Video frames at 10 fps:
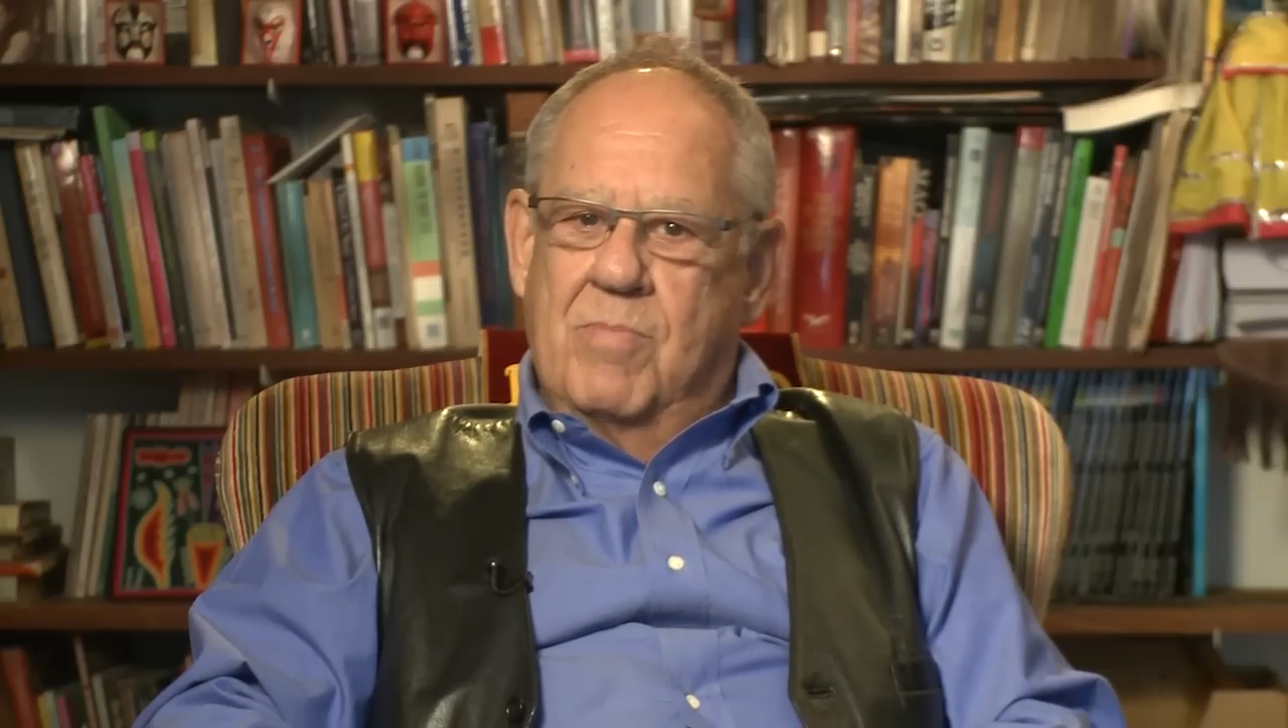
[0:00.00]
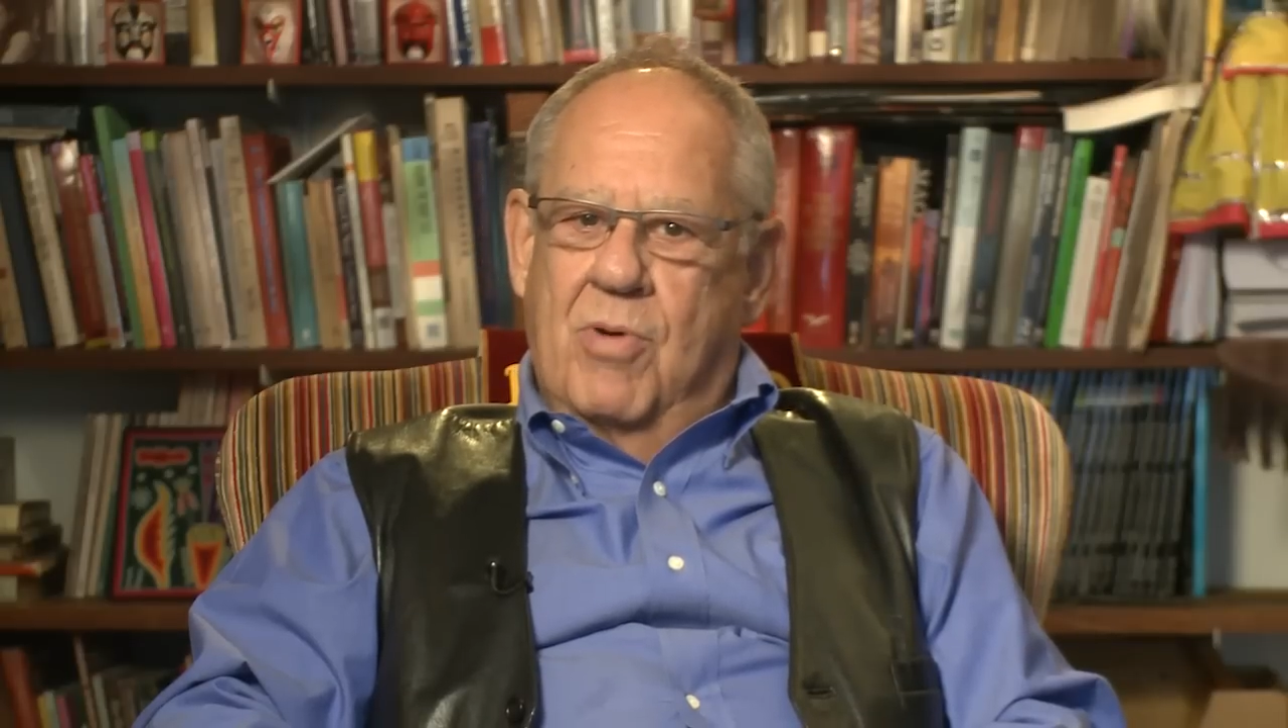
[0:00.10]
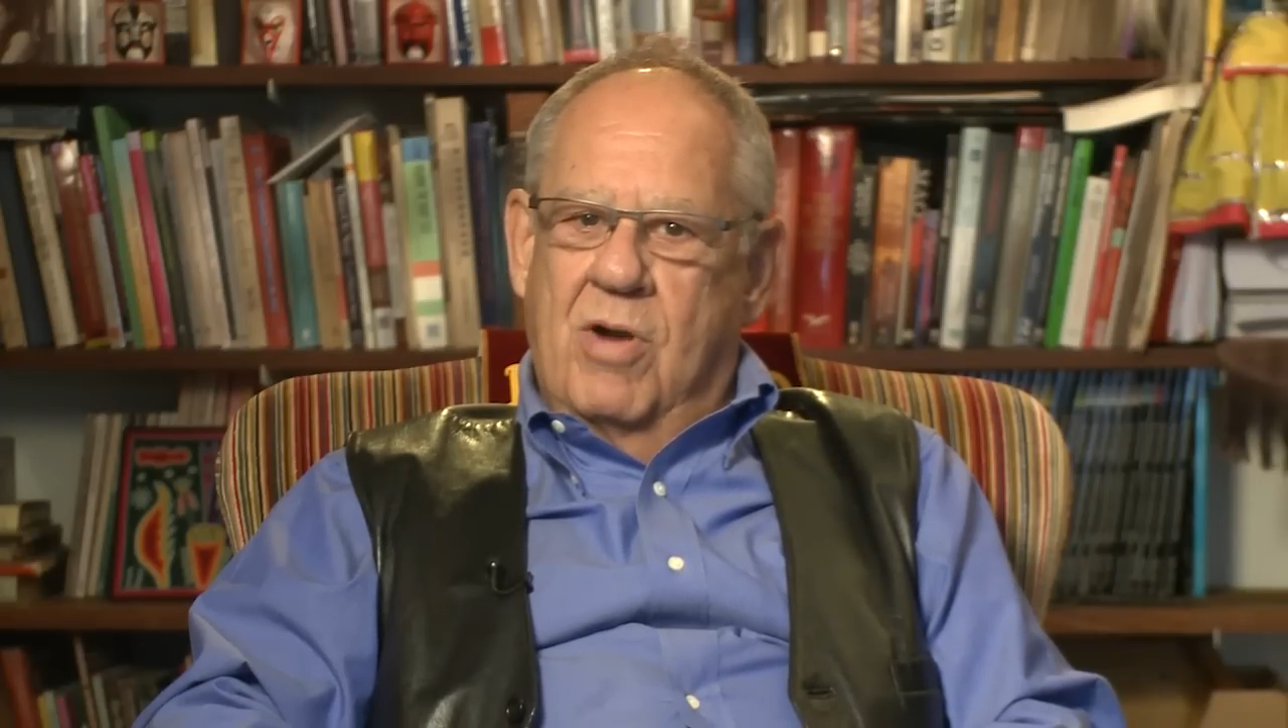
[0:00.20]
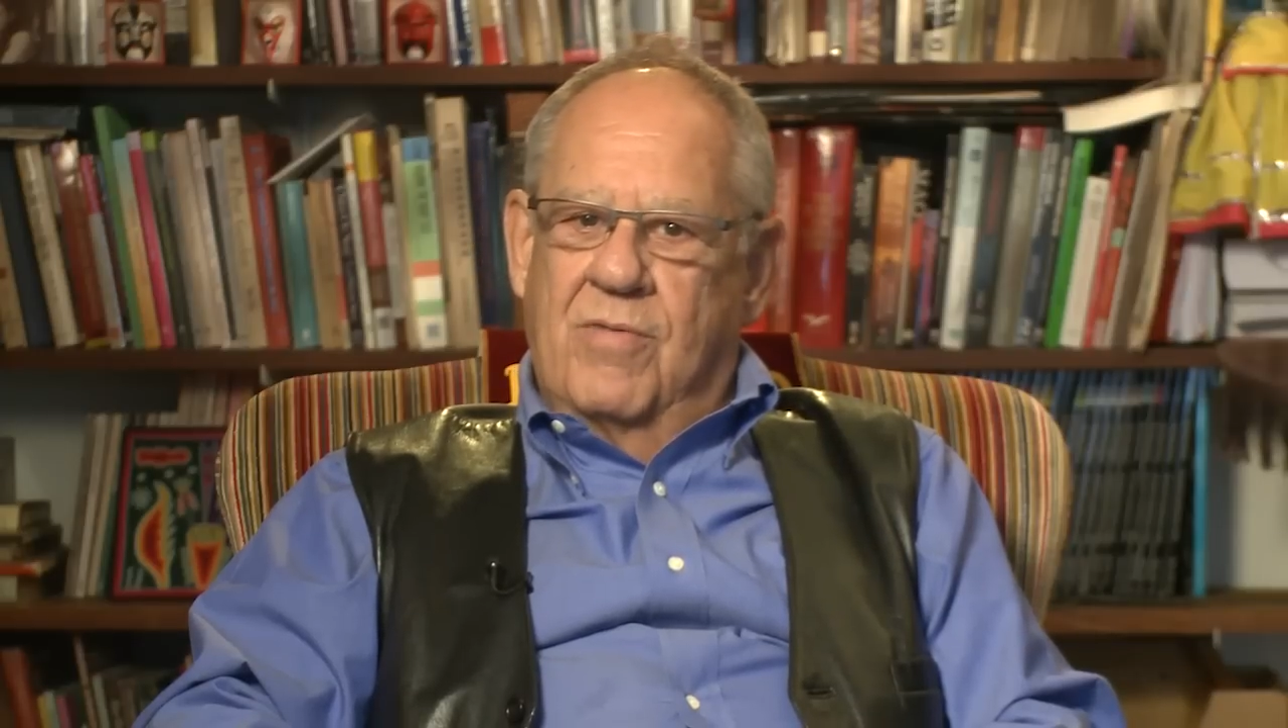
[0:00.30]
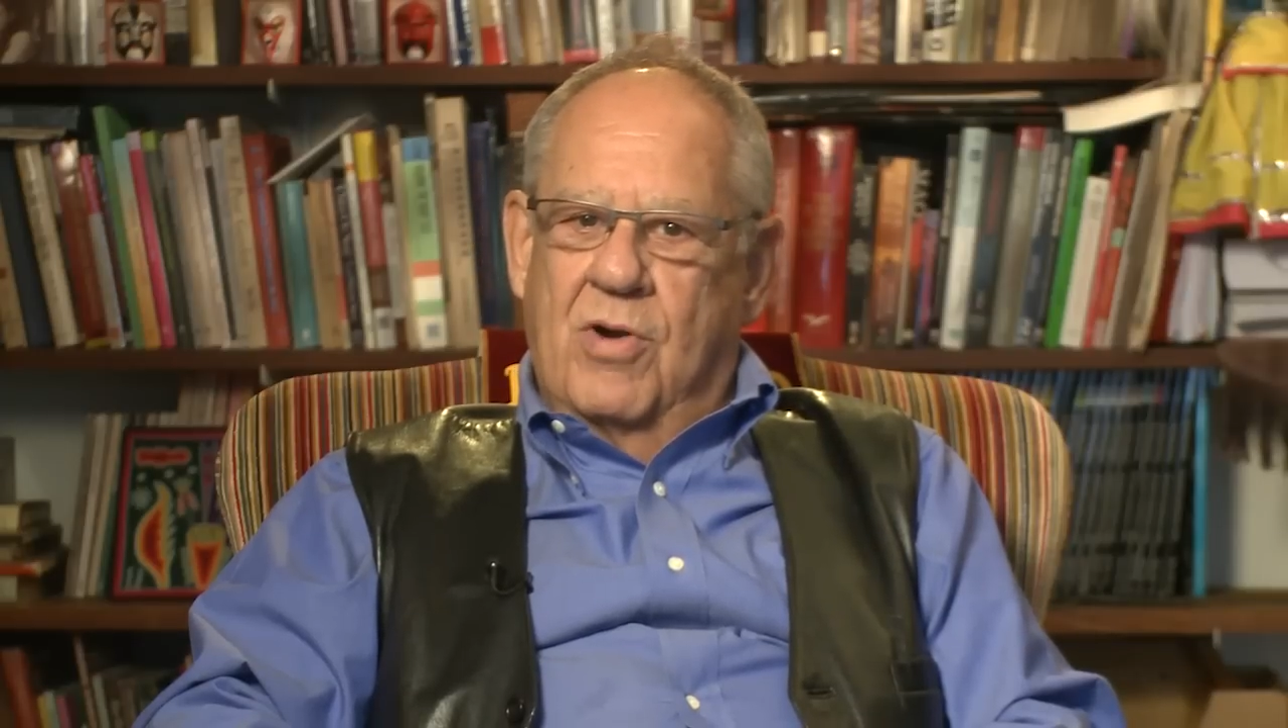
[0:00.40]

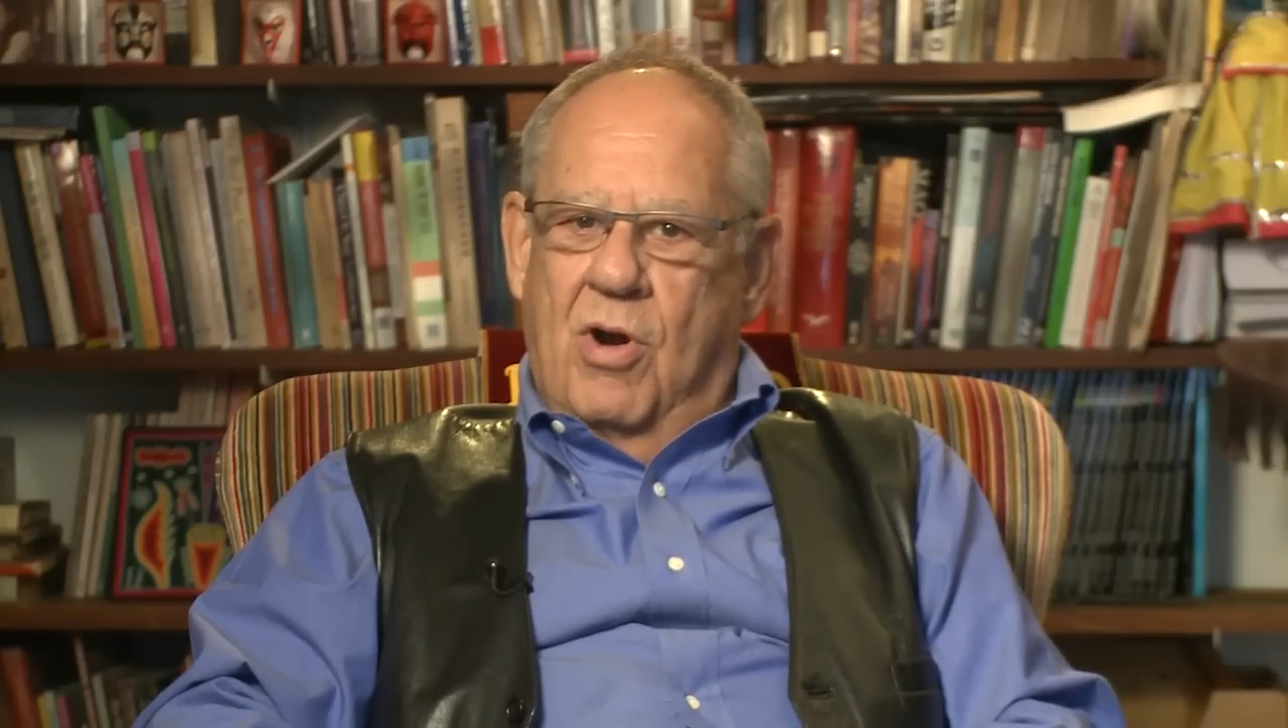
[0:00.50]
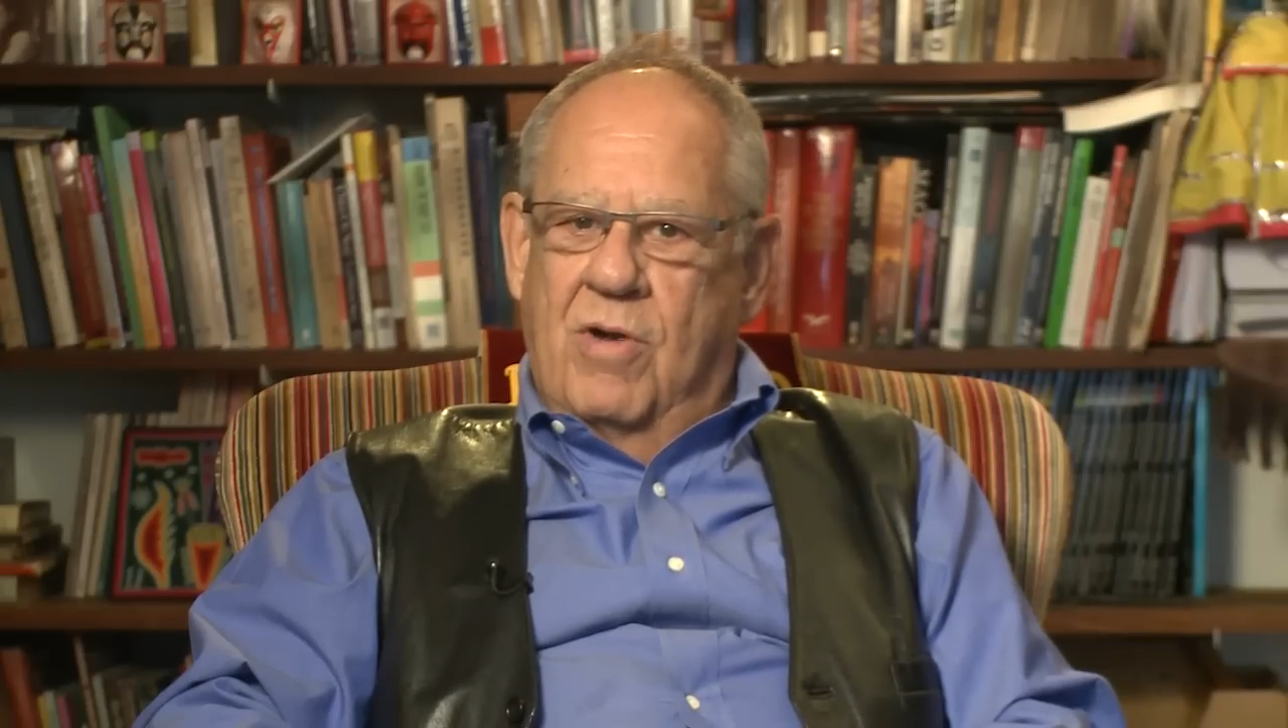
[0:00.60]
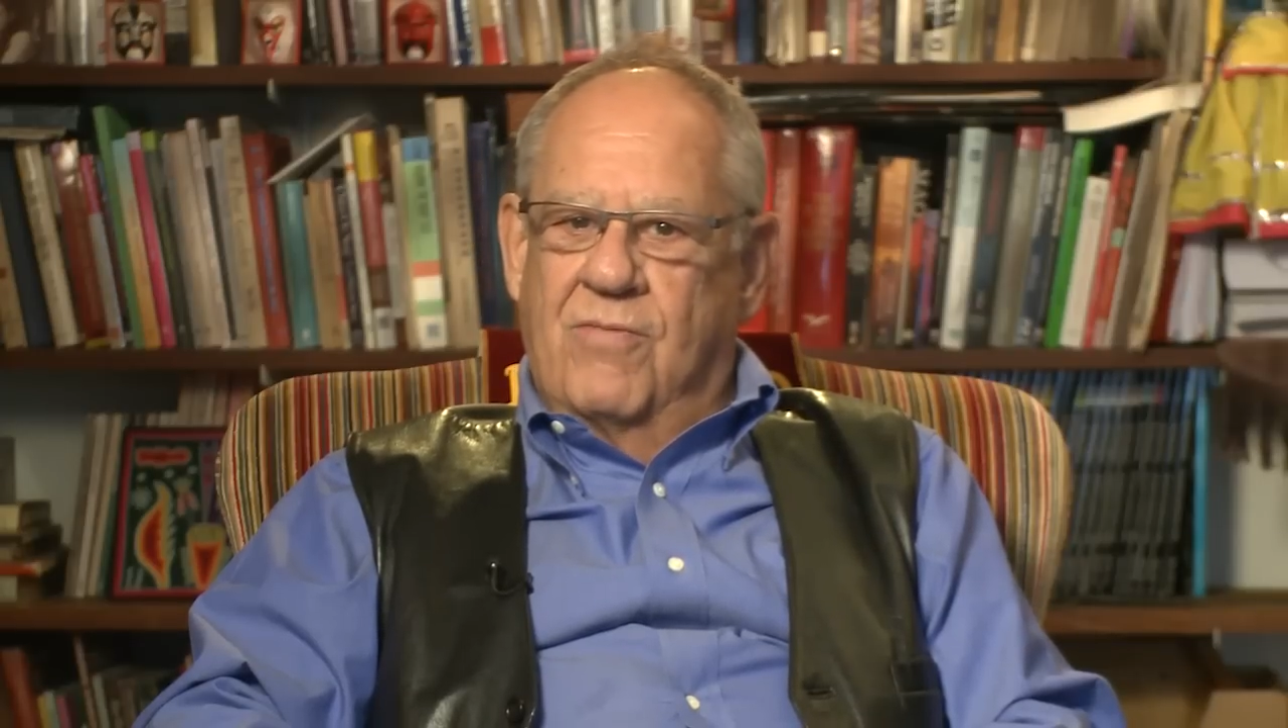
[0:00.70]
part of an art